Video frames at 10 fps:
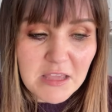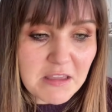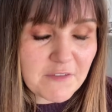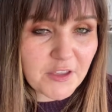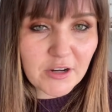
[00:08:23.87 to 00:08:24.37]

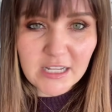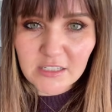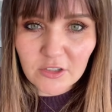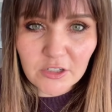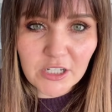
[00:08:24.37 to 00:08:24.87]
If there is
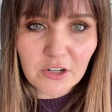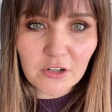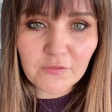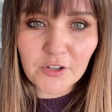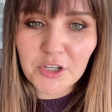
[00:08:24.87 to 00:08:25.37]
a learning
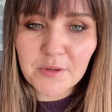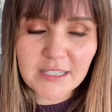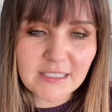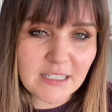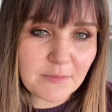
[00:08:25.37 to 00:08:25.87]
curve for you,
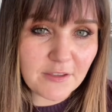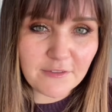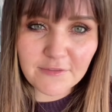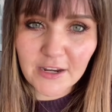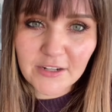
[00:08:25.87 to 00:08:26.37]
it's going to be
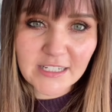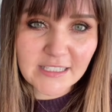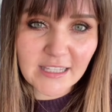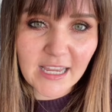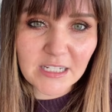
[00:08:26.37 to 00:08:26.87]
very
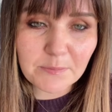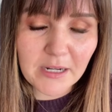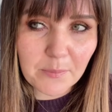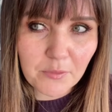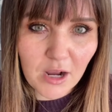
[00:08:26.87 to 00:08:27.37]
slight, but
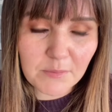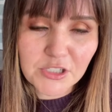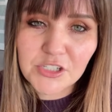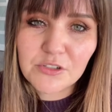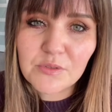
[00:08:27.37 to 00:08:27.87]
I
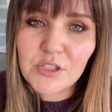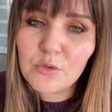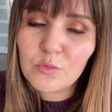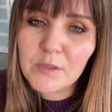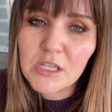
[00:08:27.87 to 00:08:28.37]
promise you, you
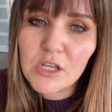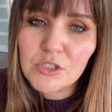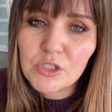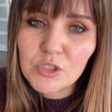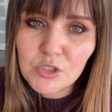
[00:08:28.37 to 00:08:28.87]
will be
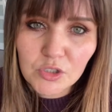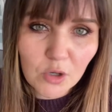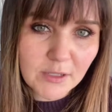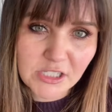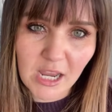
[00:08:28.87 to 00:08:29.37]
so
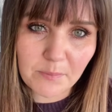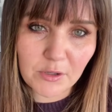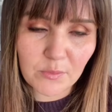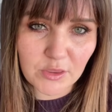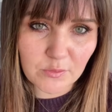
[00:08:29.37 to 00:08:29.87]
much
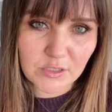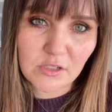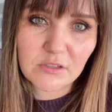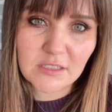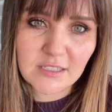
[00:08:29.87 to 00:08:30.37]
happier with the
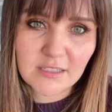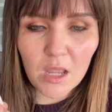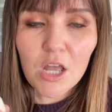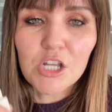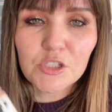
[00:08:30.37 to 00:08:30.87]
results.
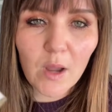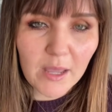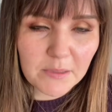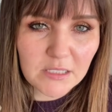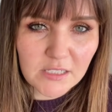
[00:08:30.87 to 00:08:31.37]
So
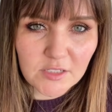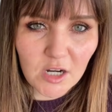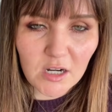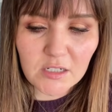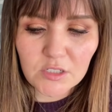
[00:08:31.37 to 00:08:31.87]
I'm going to
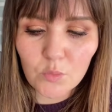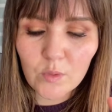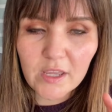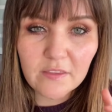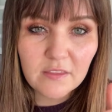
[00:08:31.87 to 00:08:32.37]
start
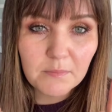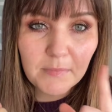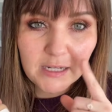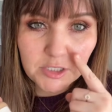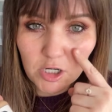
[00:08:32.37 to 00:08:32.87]
with
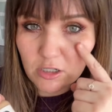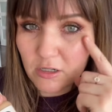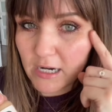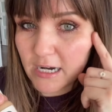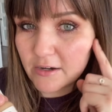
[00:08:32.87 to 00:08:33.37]
my
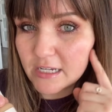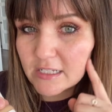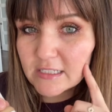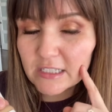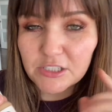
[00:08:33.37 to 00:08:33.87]
darker
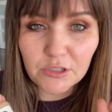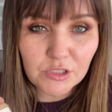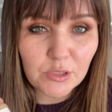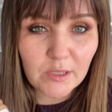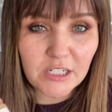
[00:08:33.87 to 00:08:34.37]
areas. That's
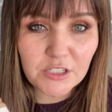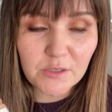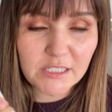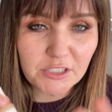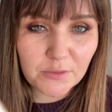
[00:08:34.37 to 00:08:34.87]
usually what I do,
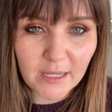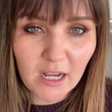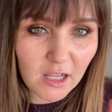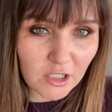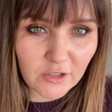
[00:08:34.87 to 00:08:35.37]
is I do my
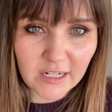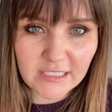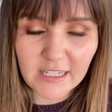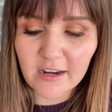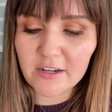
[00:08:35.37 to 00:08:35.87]
color
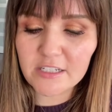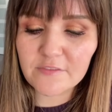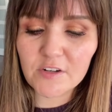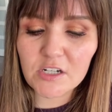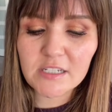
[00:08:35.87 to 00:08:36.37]
correcting areas
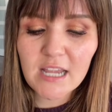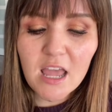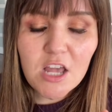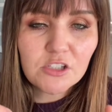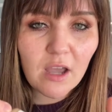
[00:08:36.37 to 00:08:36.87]
first.
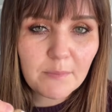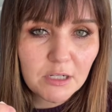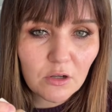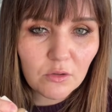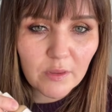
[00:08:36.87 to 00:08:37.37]
So I'm
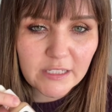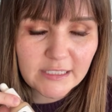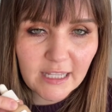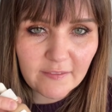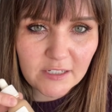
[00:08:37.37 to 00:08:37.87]
going to go in with a
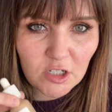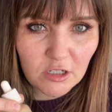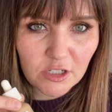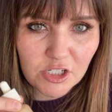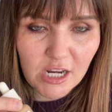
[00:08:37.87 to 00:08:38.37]
slightly
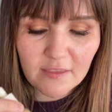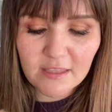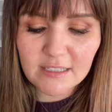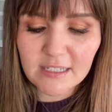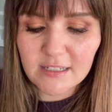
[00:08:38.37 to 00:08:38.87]
darker shade.
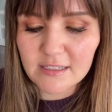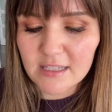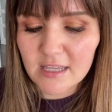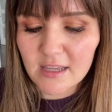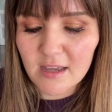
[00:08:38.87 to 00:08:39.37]
This is
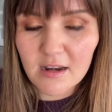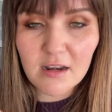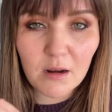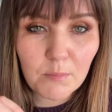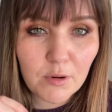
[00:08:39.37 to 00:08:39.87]
the
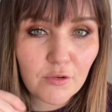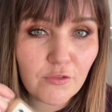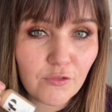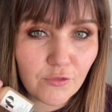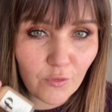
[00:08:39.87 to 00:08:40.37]
number
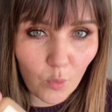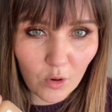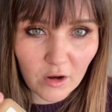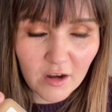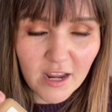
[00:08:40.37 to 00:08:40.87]

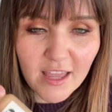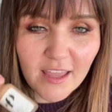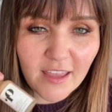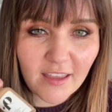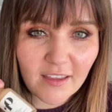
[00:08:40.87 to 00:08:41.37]
4
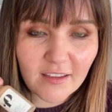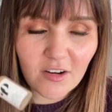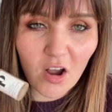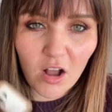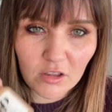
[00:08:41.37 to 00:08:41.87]

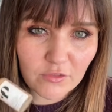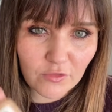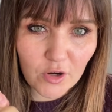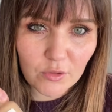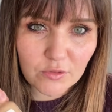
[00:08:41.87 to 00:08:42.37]
in Olive
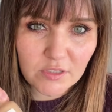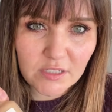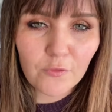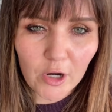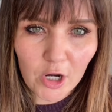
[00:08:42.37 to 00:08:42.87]
Rose.
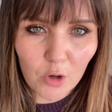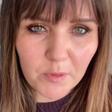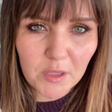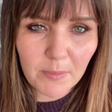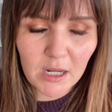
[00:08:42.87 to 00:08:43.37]
Before I
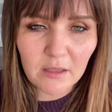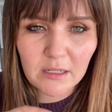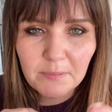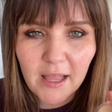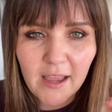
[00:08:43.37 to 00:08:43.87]
open the bottle and
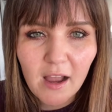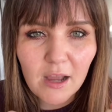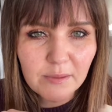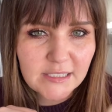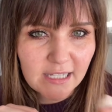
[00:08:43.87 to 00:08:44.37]
apply,
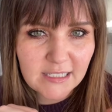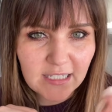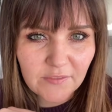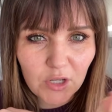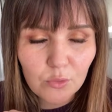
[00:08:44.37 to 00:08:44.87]
I always like to
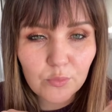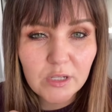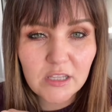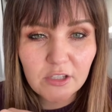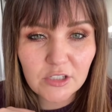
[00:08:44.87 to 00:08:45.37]
give it a
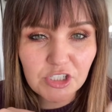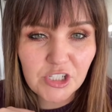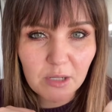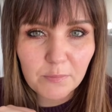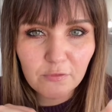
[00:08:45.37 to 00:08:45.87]
really good
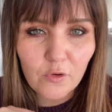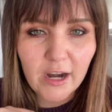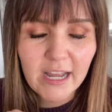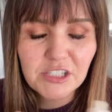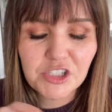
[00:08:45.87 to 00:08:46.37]
shake
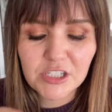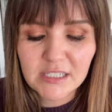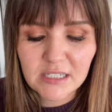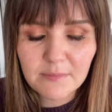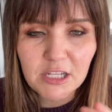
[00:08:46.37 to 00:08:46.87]
beforehand,
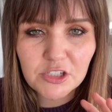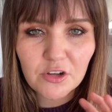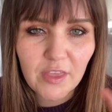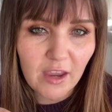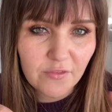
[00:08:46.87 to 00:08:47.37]
just to make
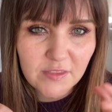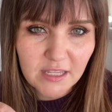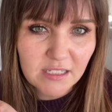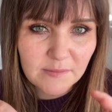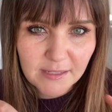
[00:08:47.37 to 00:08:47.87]
sure that
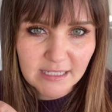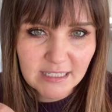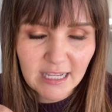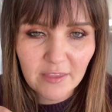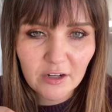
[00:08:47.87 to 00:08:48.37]
everything is mixed
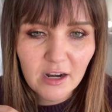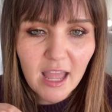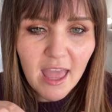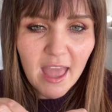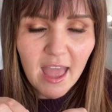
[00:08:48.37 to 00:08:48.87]
together
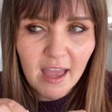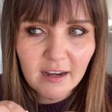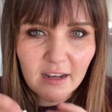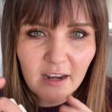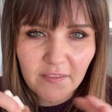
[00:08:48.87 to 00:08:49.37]

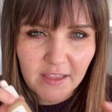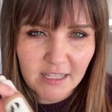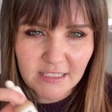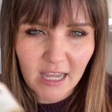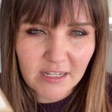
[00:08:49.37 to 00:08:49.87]
and nothing
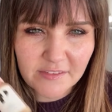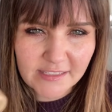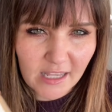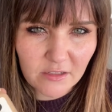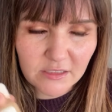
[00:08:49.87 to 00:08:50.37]
has kind of
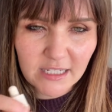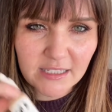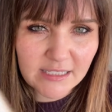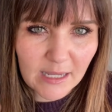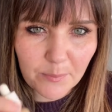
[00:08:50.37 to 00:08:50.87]
settled
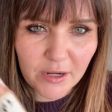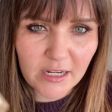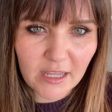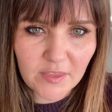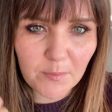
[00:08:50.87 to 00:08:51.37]
and
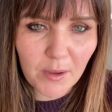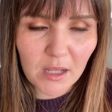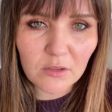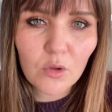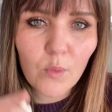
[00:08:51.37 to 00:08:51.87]
separated in the
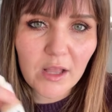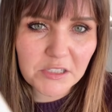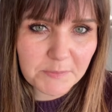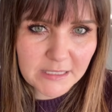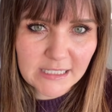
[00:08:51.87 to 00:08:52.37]
bottle while
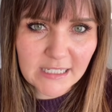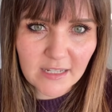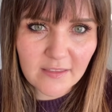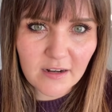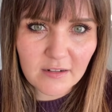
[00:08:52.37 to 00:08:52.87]
it's been
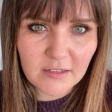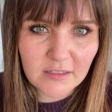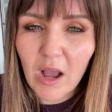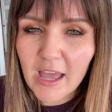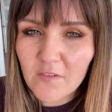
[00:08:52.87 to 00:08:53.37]
sitting there.
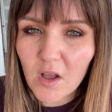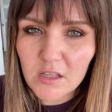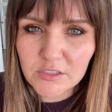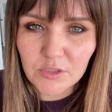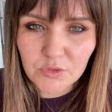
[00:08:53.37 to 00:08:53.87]
Now, I have
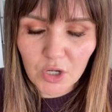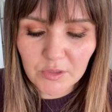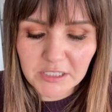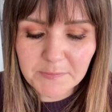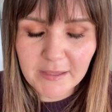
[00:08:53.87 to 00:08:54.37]
also
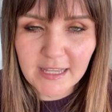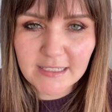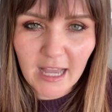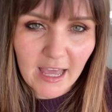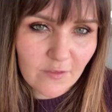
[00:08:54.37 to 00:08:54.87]
noticed,
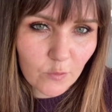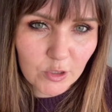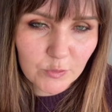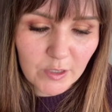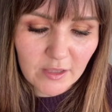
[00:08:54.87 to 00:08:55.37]
because I have
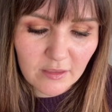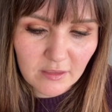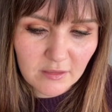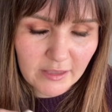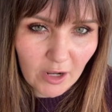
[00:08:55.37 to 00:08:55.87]
worked
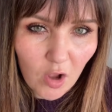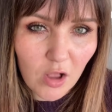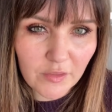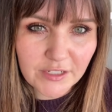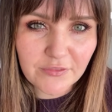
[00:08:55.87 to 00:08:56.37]
with like
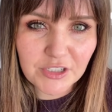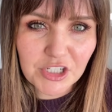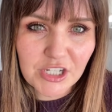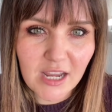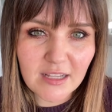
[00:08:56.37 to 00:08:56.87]
all the different
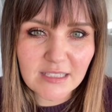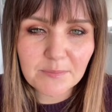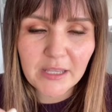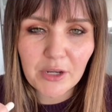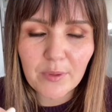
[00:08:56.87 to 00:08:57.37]
shades
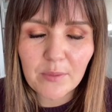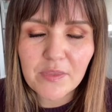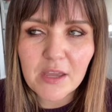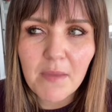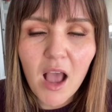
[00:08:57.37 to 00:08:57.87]
and played around
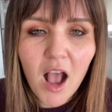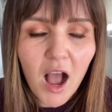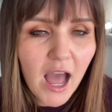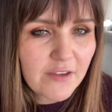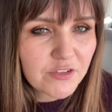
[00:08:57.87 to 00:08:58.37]
with them,
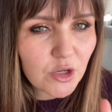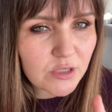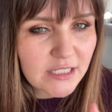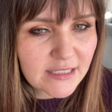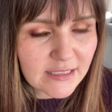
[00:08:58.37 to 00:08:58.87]
I've
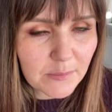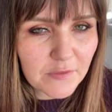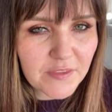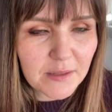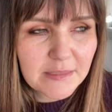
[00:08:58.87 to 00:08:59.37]
noticed some
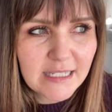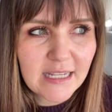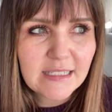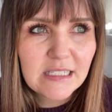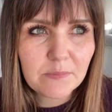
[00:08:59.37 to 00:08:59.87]
of them
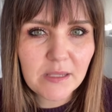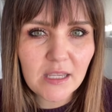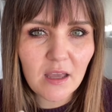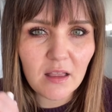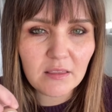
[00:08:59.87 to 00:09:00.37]
tend to
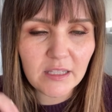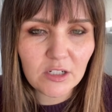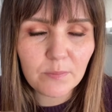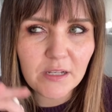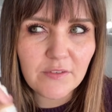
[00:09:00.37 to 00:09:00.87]
be a
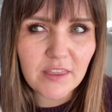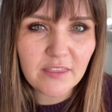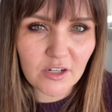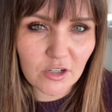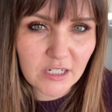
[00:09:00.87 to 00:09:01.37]
little bit of a
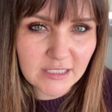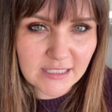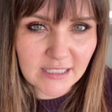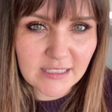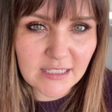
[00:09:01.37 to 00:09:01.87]
thicker
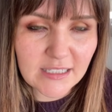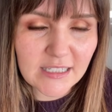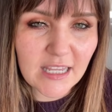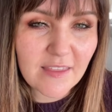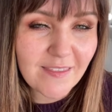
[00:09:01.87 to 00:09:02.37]

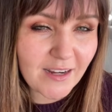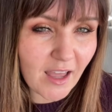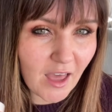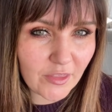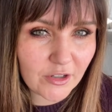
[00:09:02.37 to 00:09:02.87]
consistency than
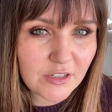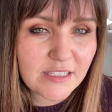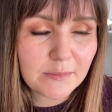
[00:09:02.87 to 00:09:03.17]
others.